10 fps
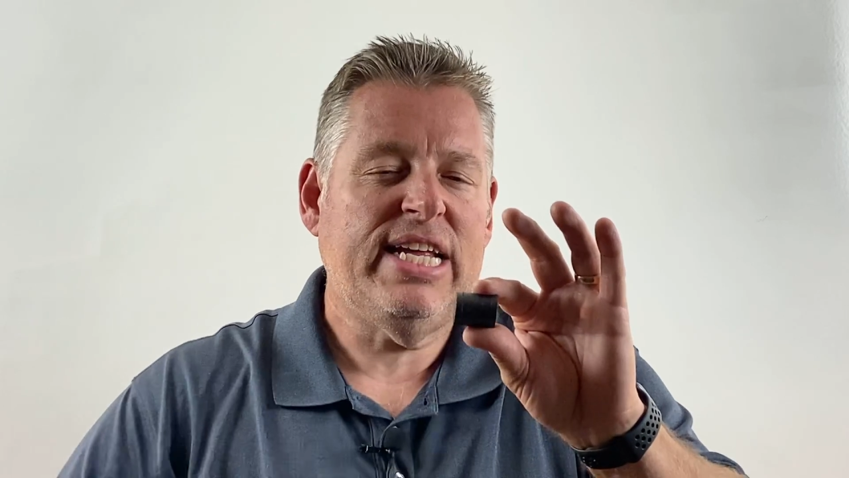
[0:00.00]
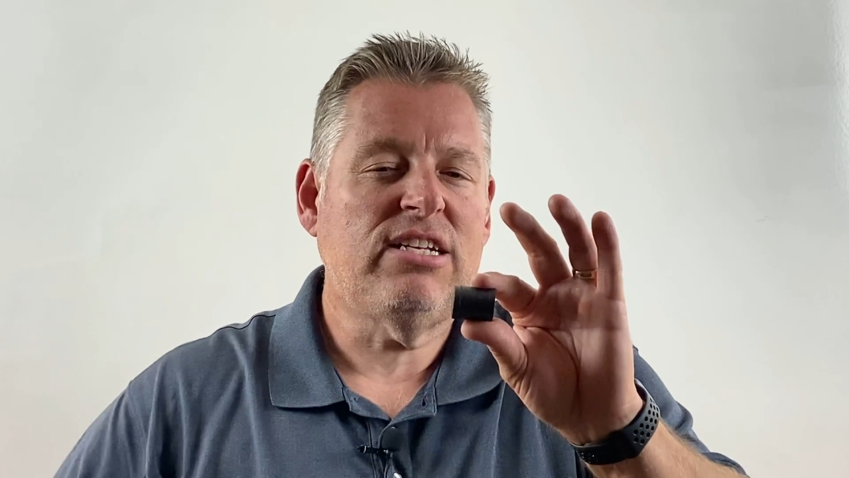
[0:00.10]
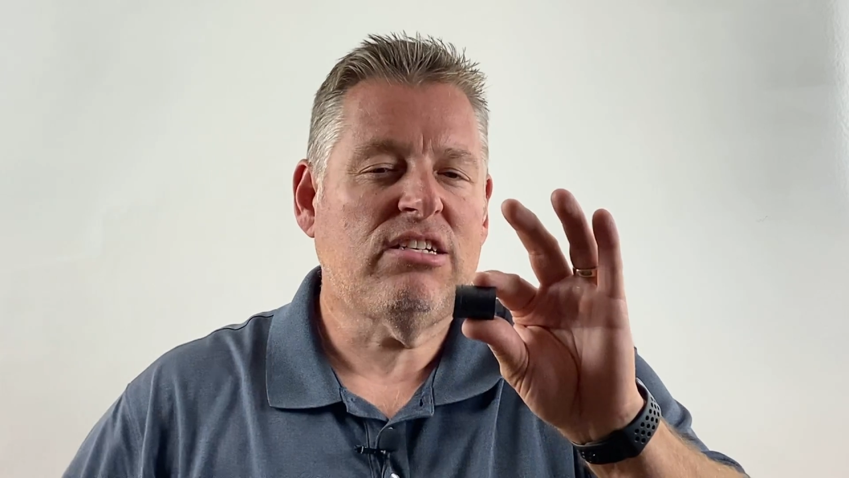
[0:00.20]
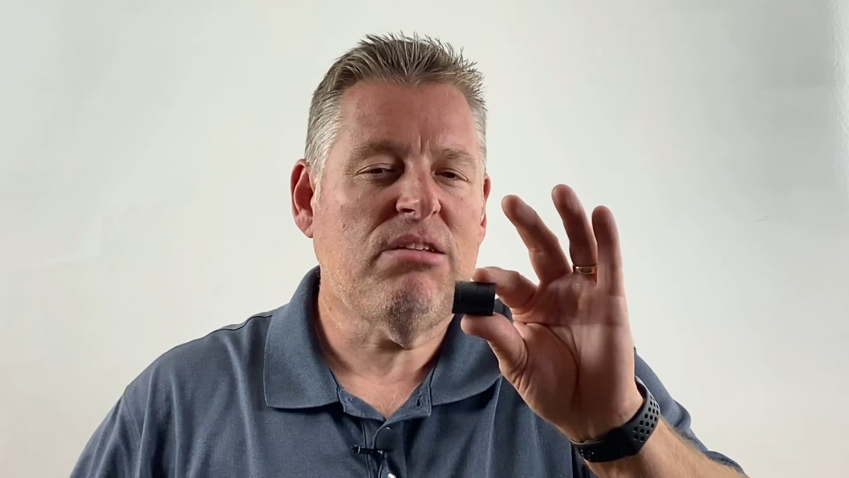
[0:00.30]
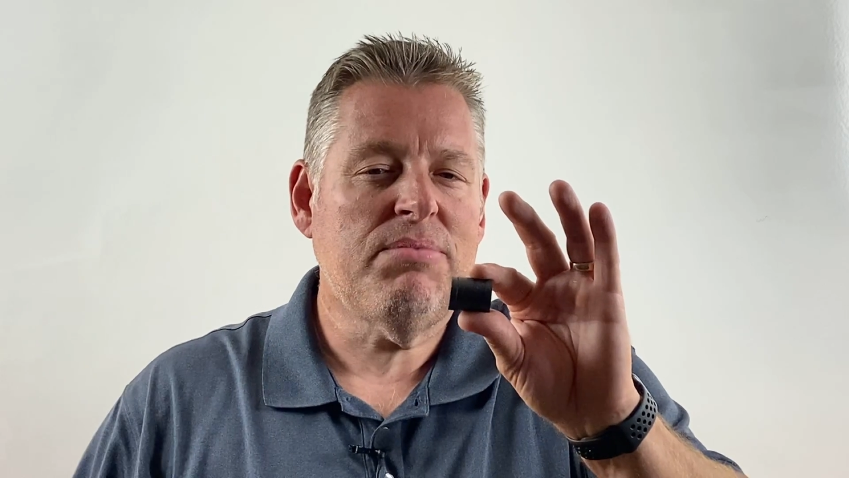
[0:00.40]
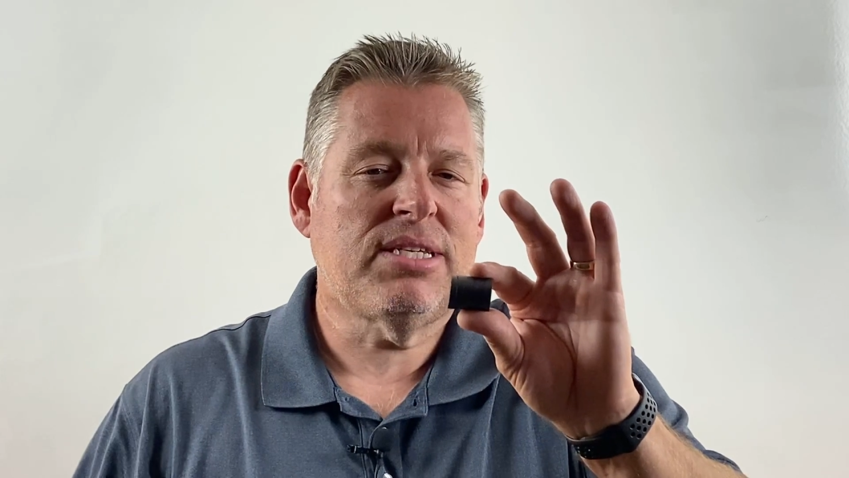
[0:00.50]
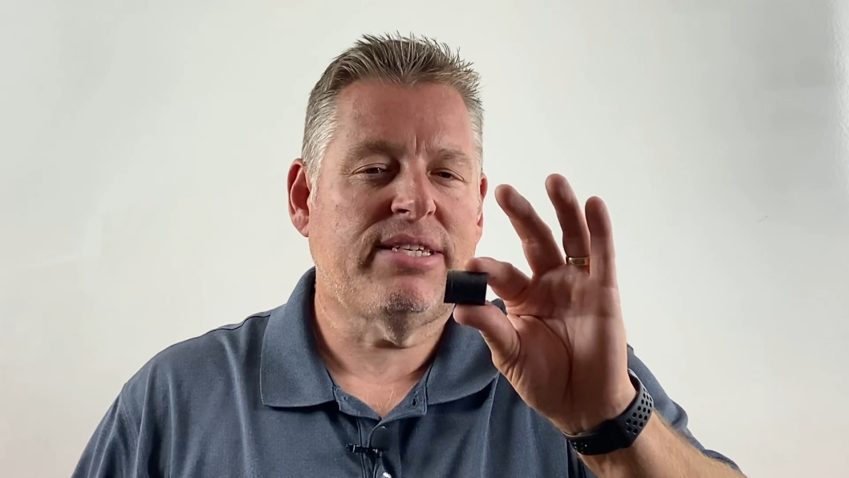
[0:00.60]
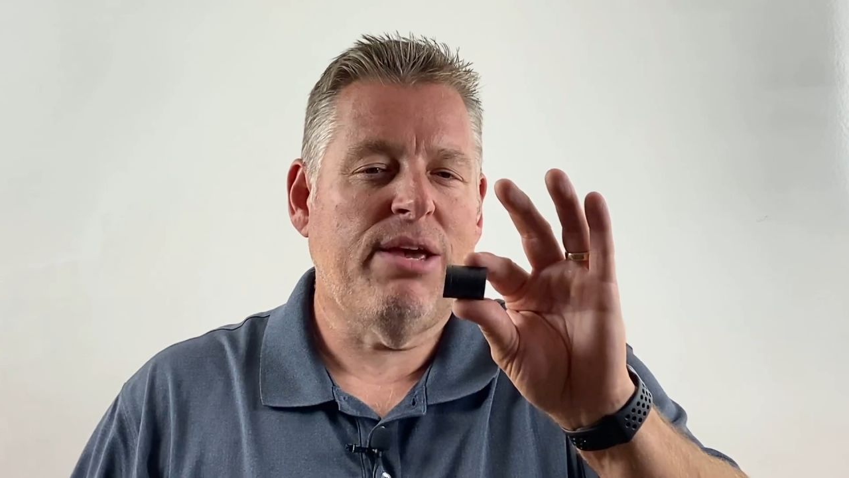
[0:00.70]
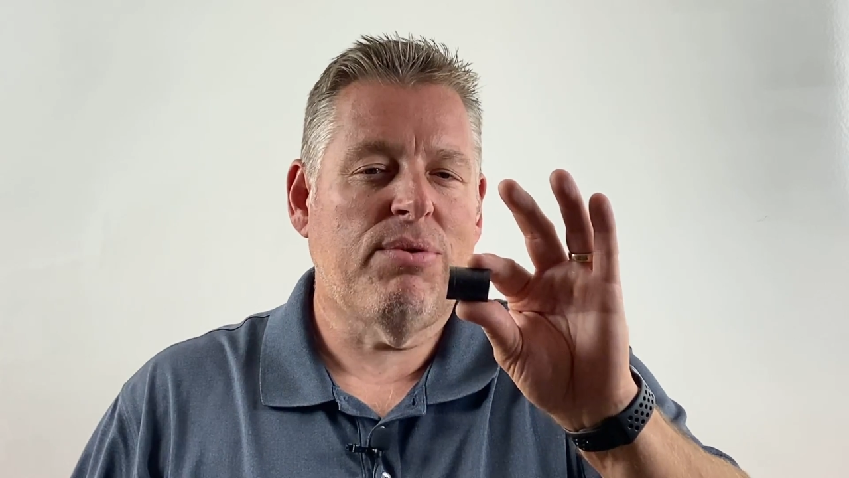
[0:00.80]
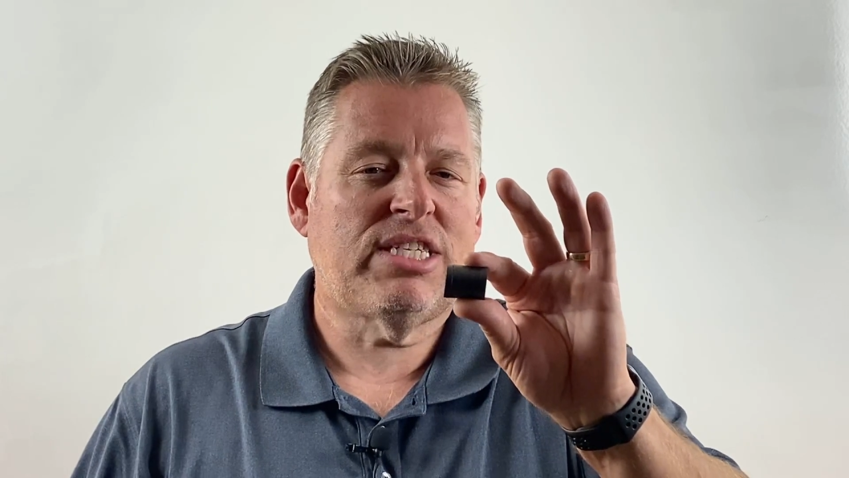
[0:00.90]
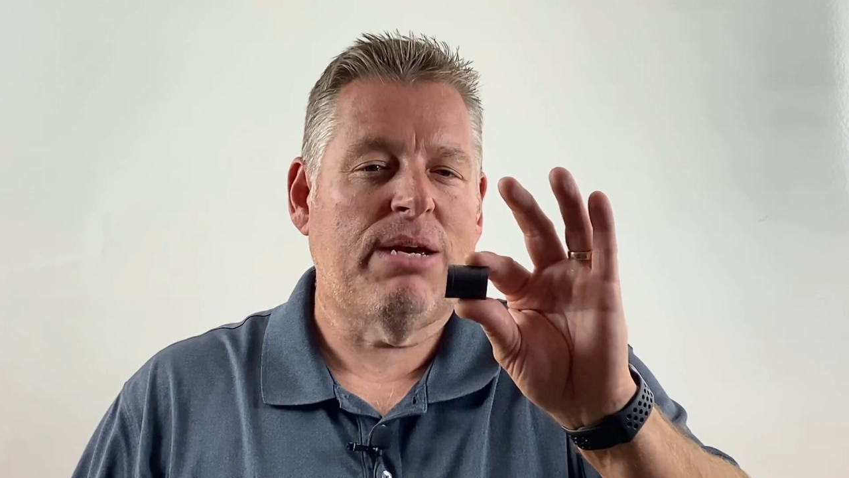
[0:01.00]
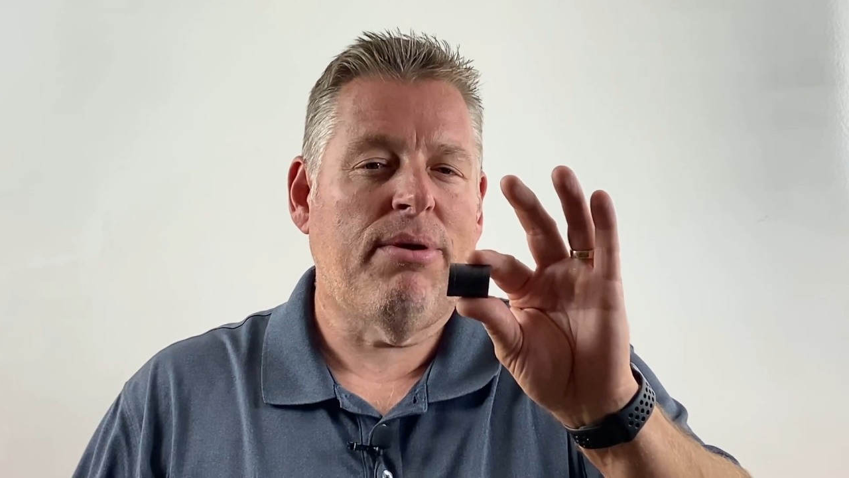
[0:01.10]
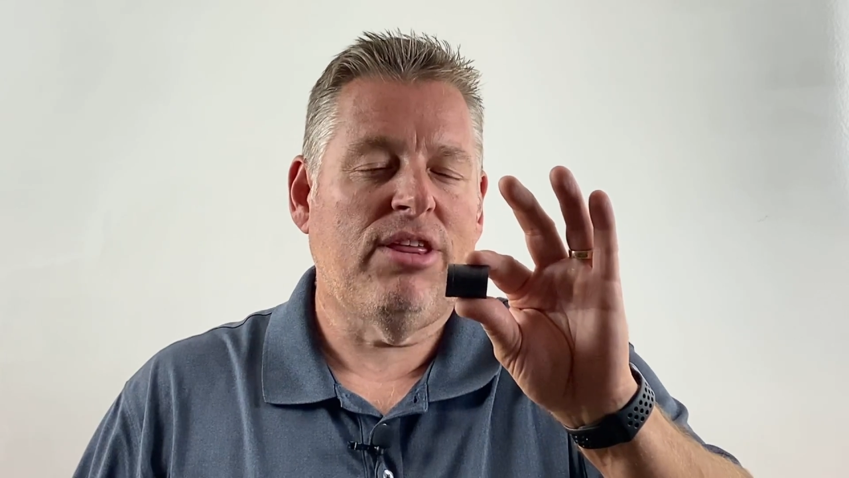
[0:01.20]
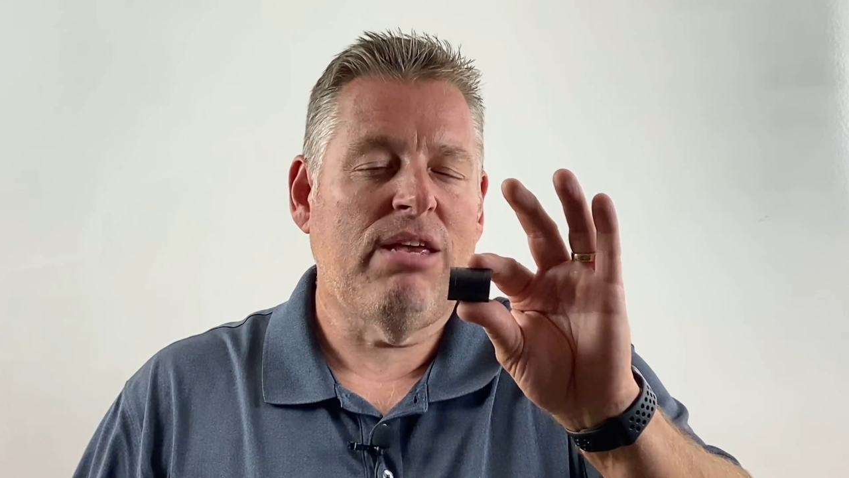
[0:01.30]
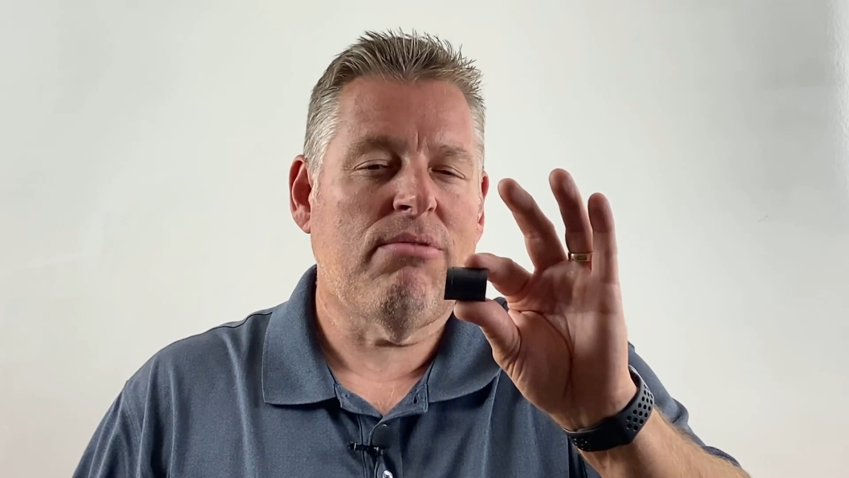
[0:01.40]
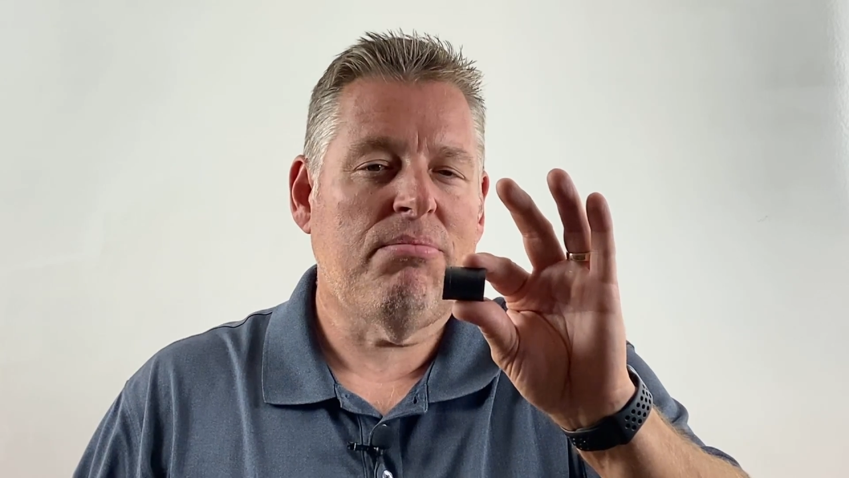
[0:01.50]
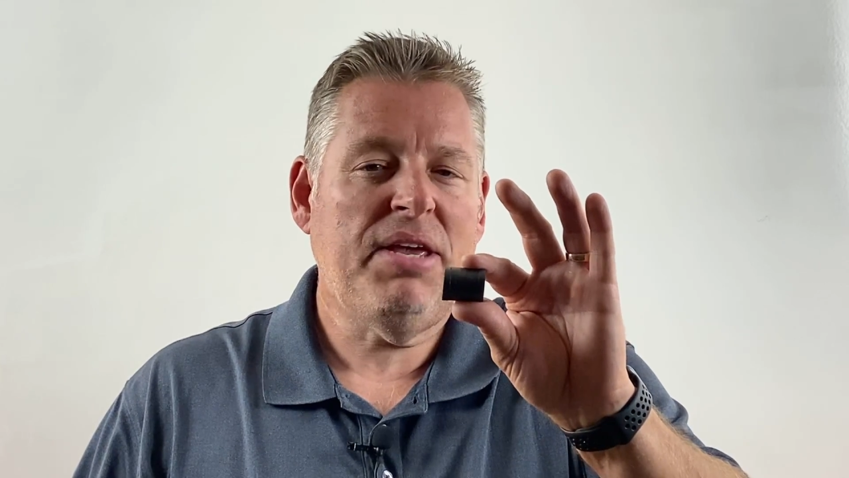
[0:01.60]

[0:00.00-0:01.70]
intimacy with some other human